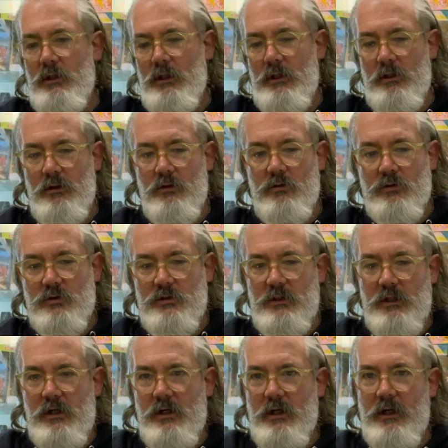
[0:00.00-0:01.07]
It looks
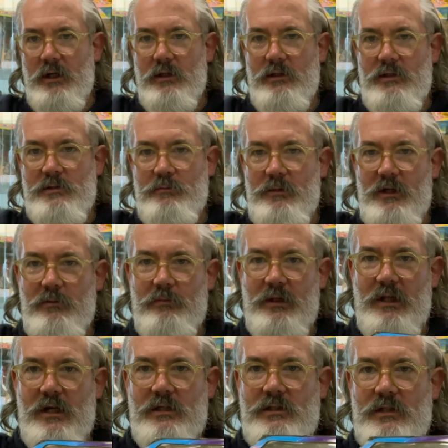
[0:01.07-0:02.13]
like this bit of
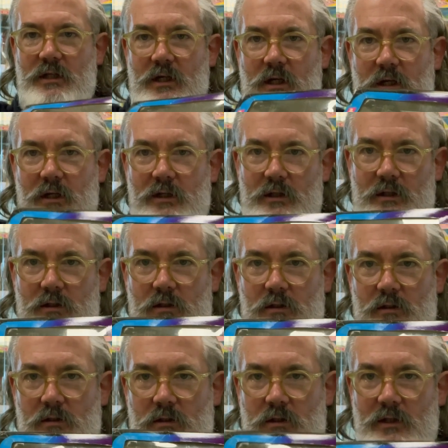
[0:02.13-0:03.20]
plastic,
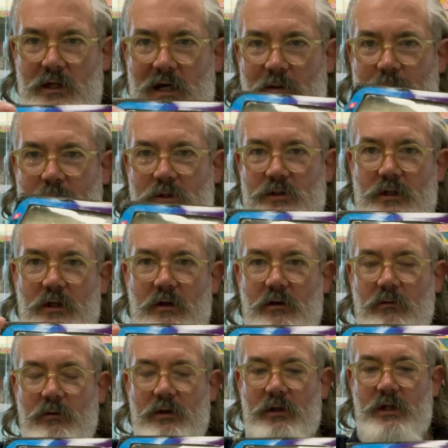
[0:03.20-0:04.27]
and it happens a
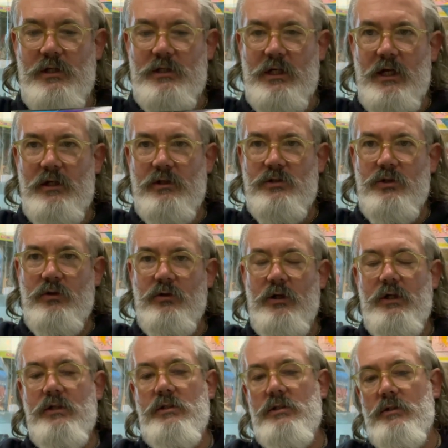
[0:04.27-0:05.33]
lot with these kind of
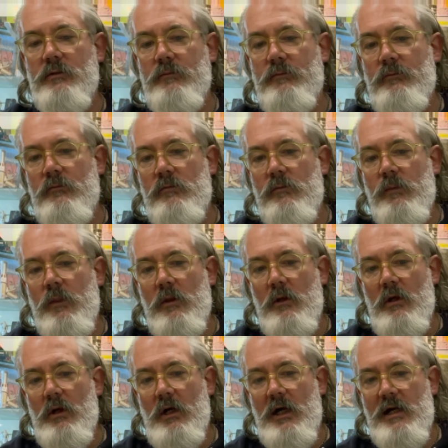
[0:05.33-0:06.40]
toys,
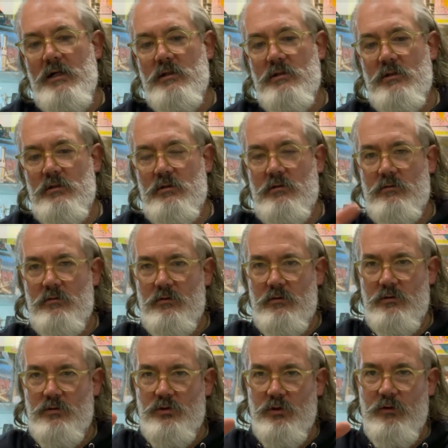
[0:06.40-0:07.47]
has
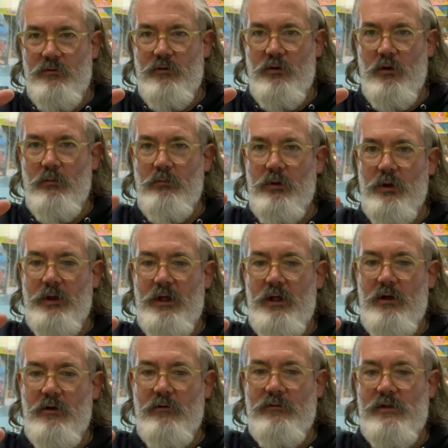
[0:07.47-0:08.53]
sort of crumpled
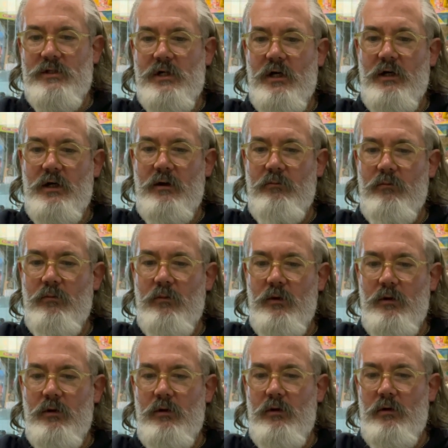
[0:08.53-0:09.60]
in over time
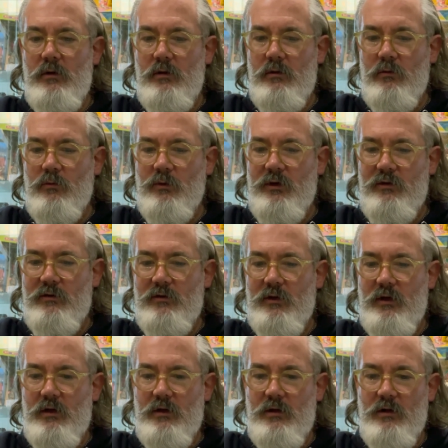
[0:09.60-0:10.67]
with
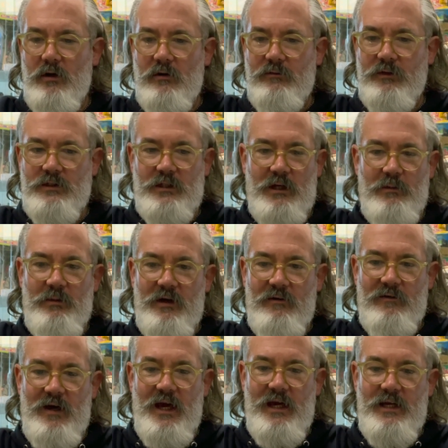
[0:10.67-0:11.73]
obviously a bit of
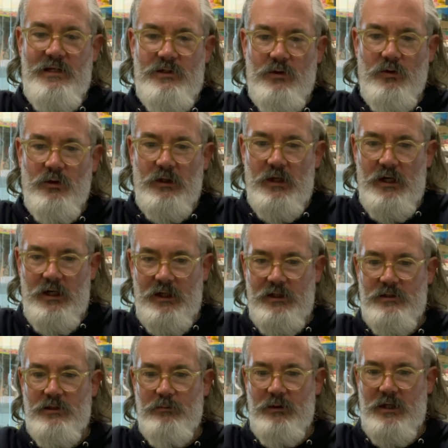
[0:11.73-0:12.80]
heat or light.
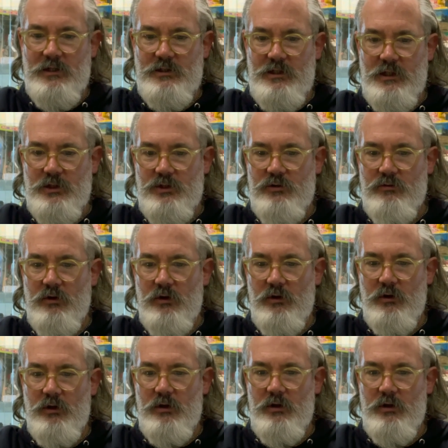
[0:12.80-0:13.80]
The plastic shrunk